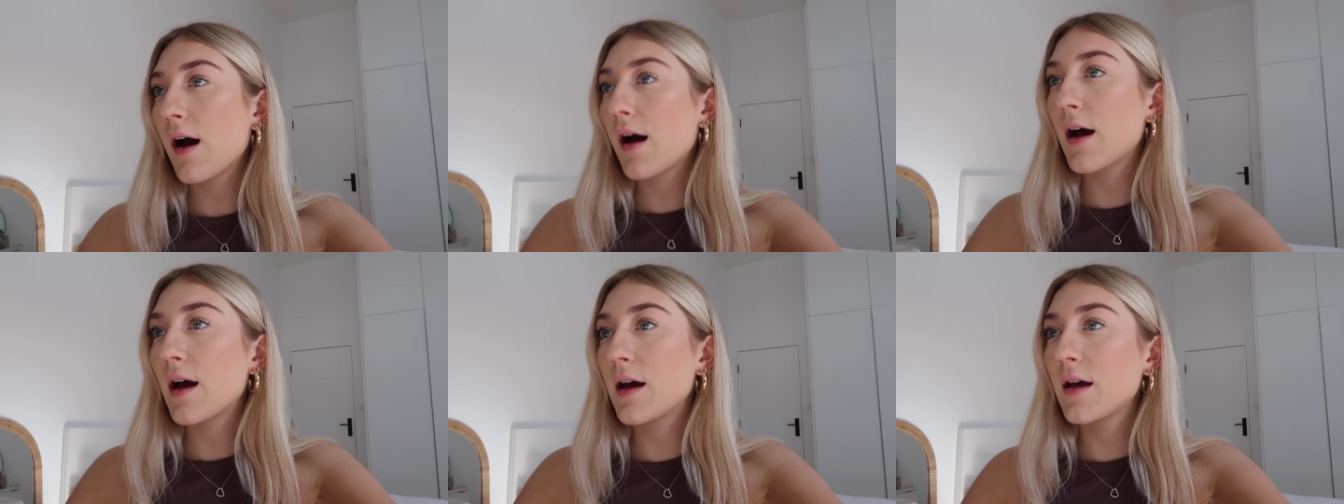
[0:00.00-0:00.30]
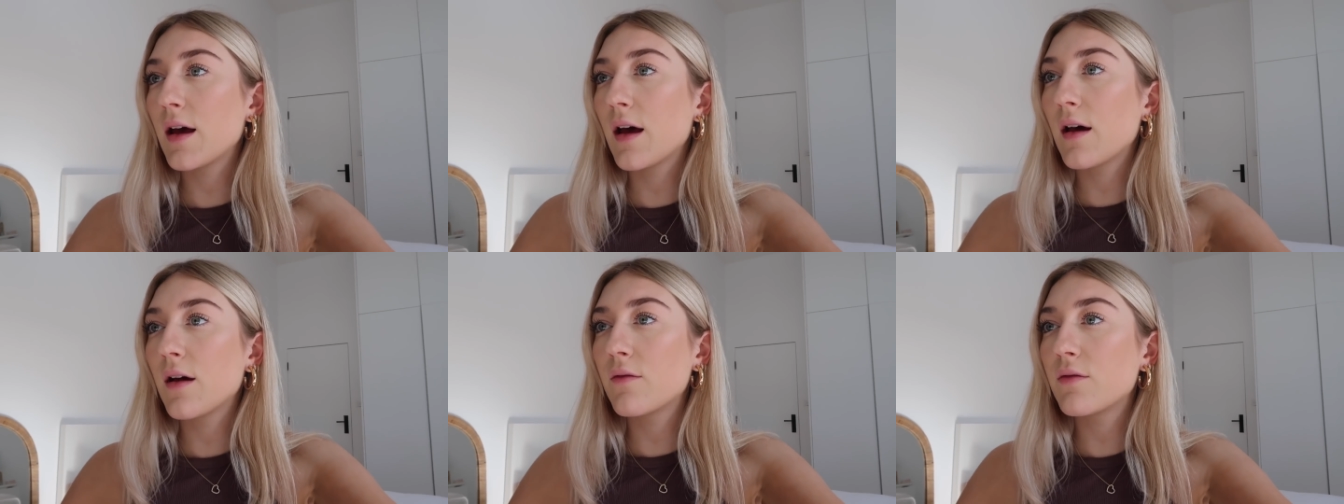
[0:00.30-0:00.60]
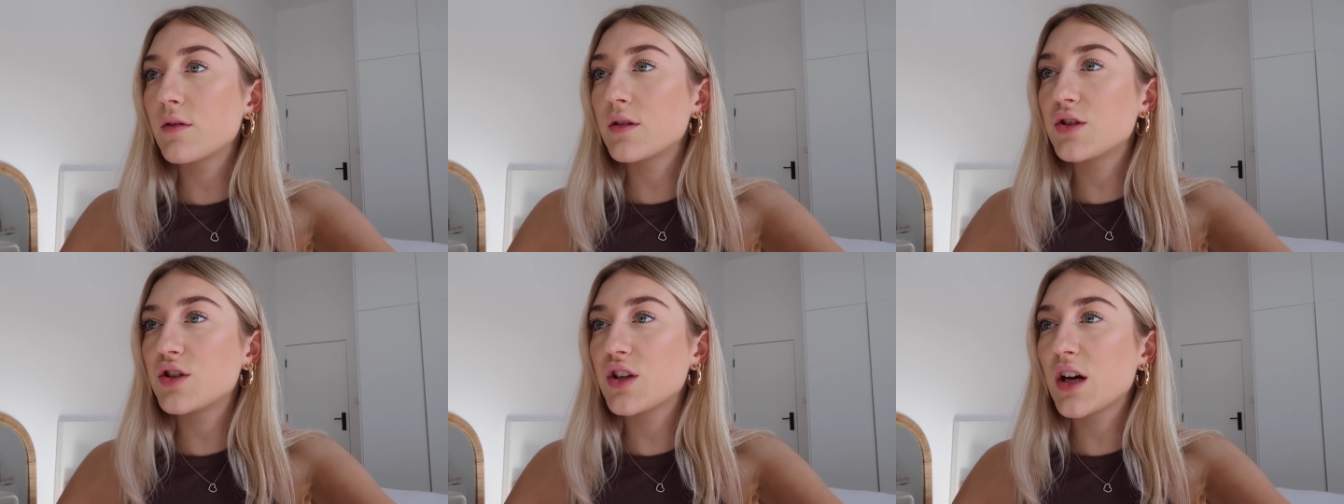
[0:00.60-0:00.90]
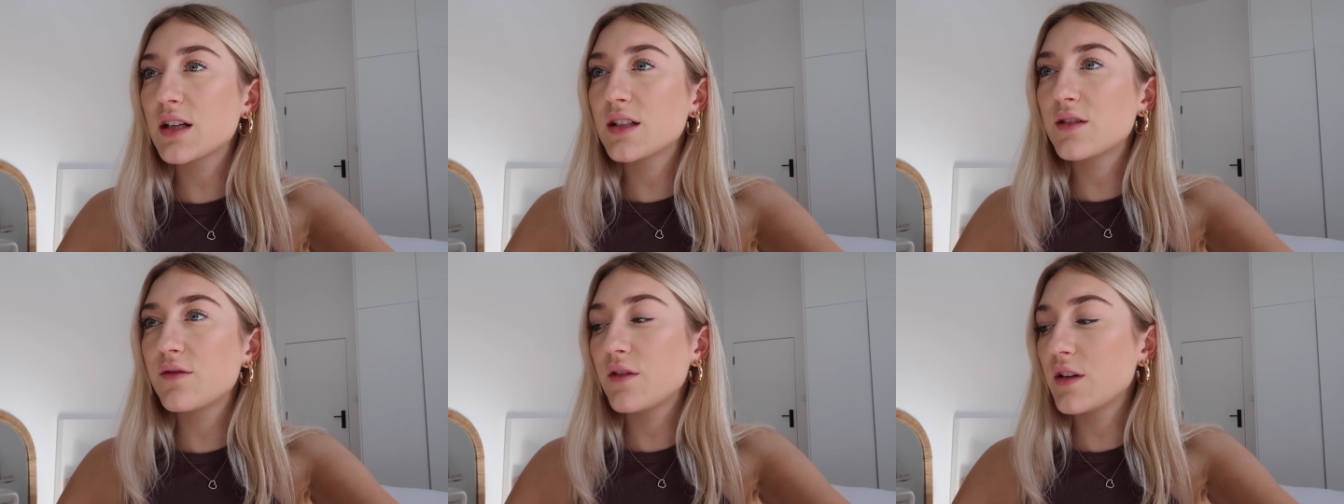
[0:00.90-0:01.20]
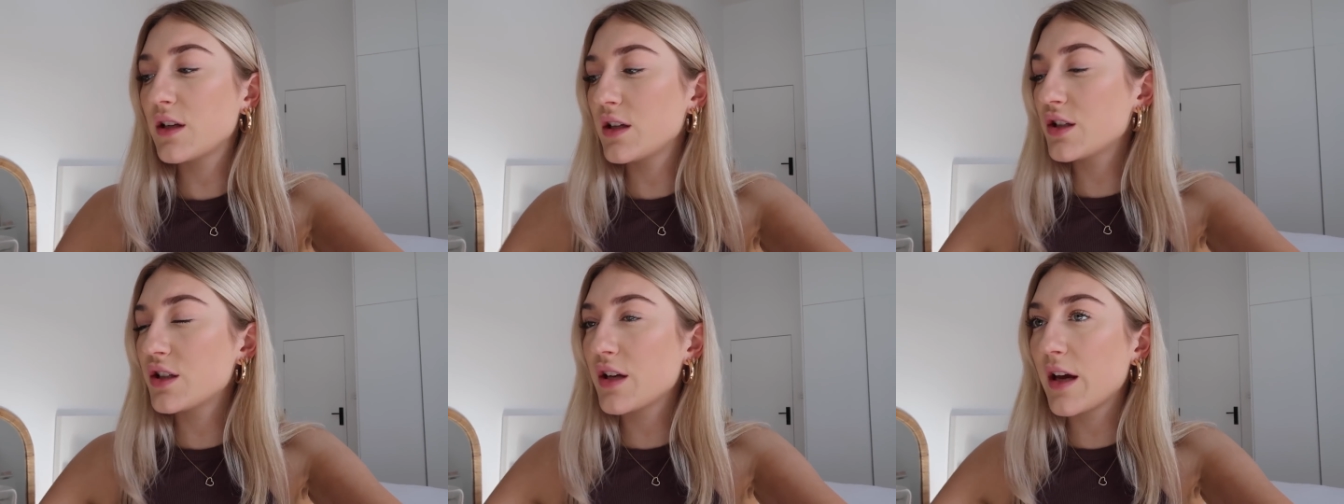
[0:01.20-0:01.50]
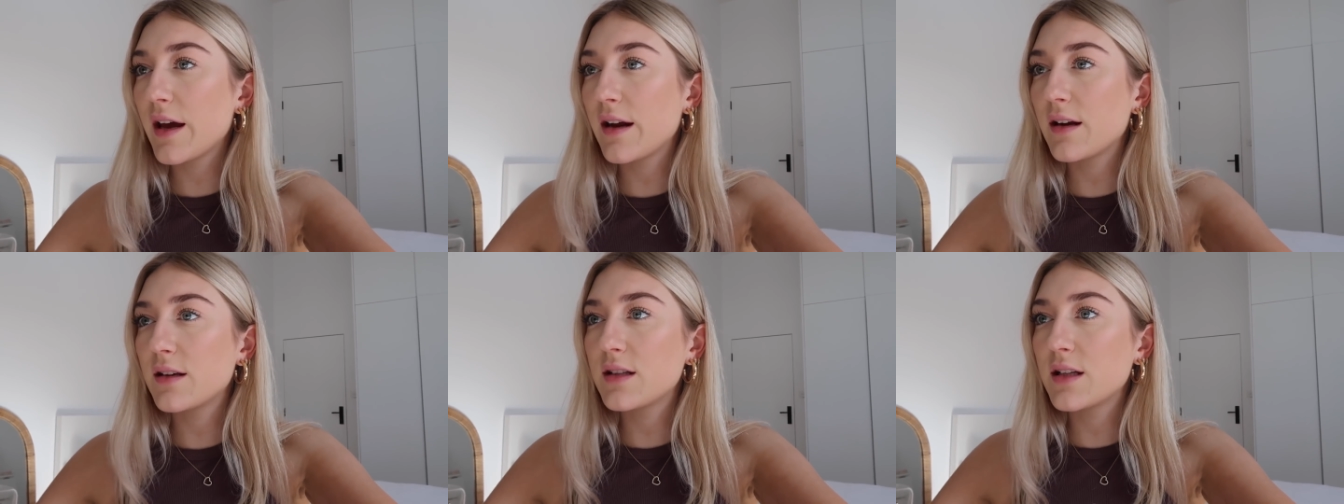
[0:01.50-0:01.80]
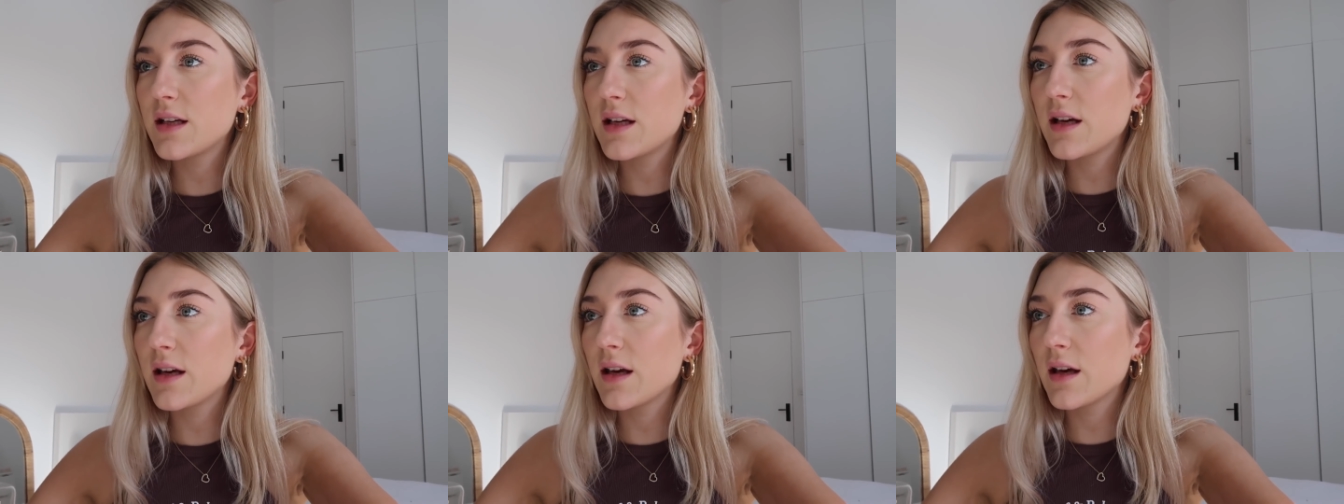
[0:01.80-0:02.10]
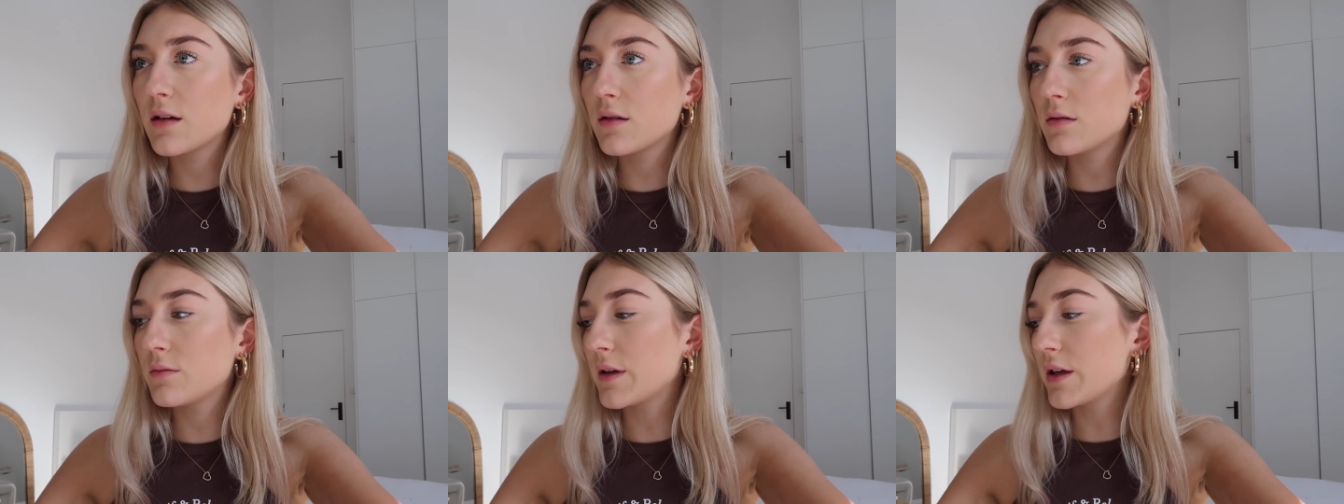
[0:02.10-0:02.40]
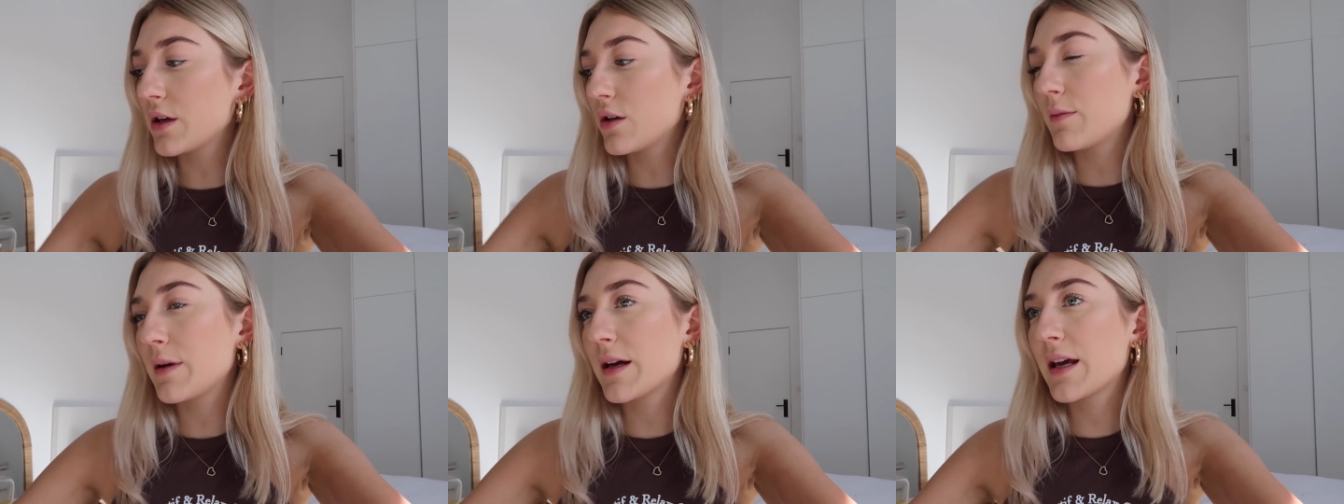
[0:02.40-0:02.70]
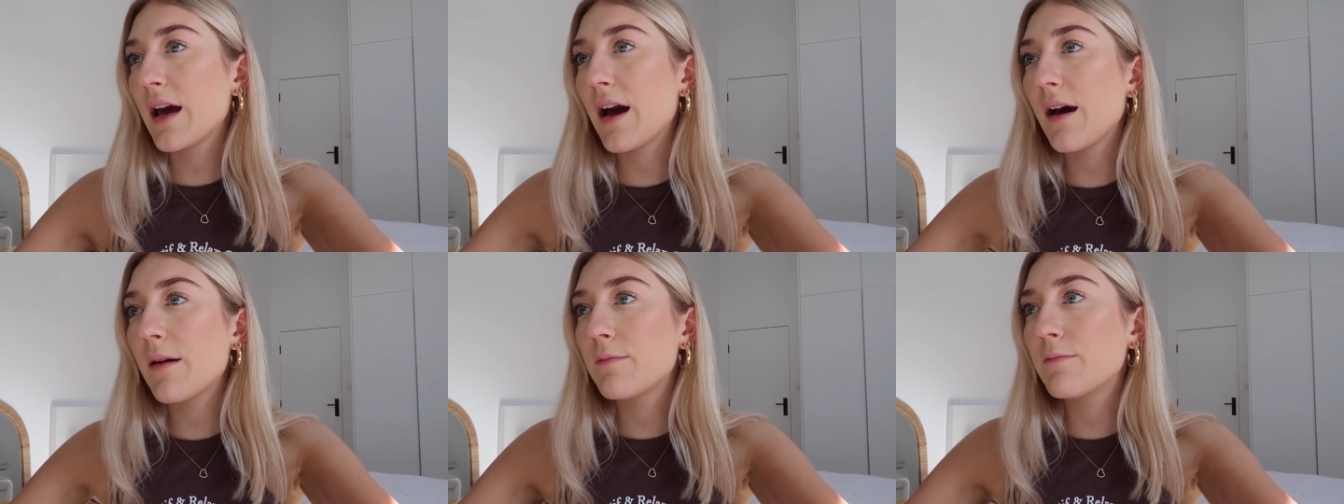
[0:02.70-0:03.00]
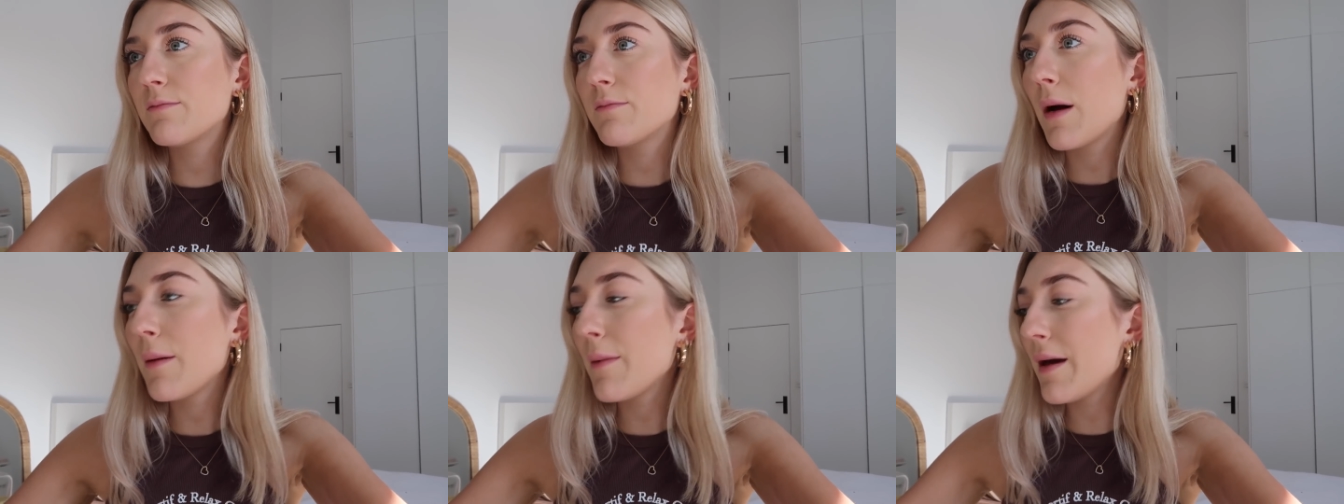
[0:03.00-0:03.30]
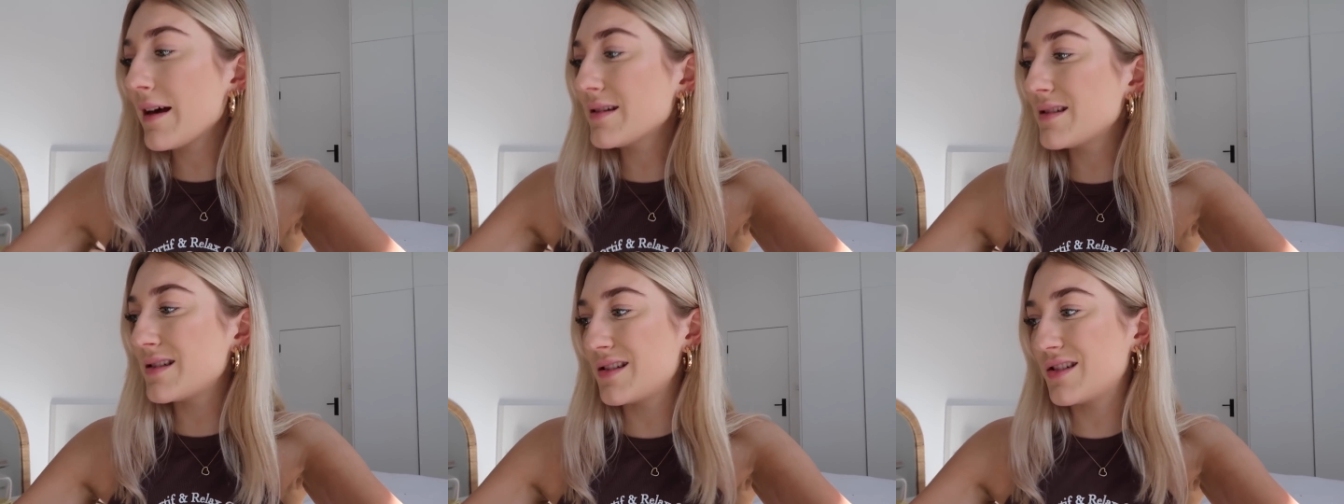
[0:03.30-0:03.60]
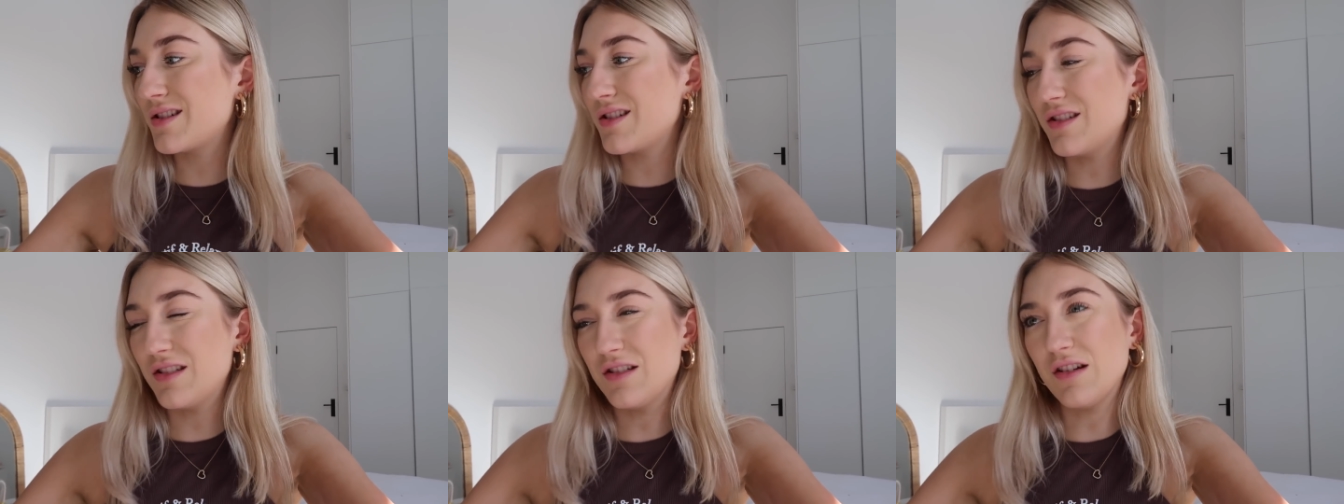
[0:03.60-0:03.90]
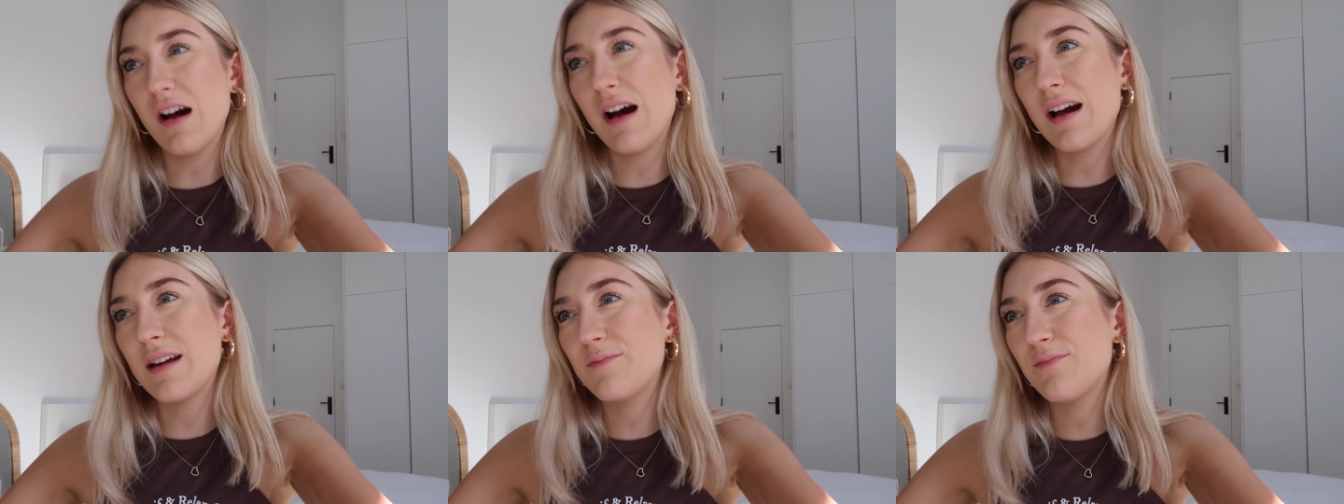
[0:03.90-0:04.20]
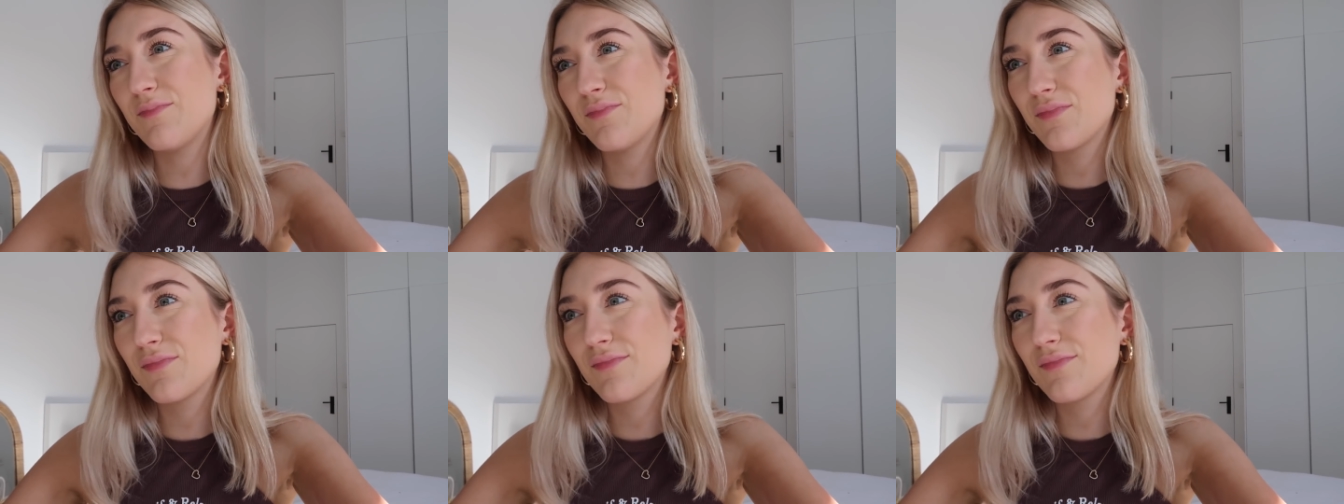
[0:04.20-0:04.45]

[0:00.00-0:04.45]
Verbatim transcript: I have just finished editing. Oh my God, my, my mouse has just died.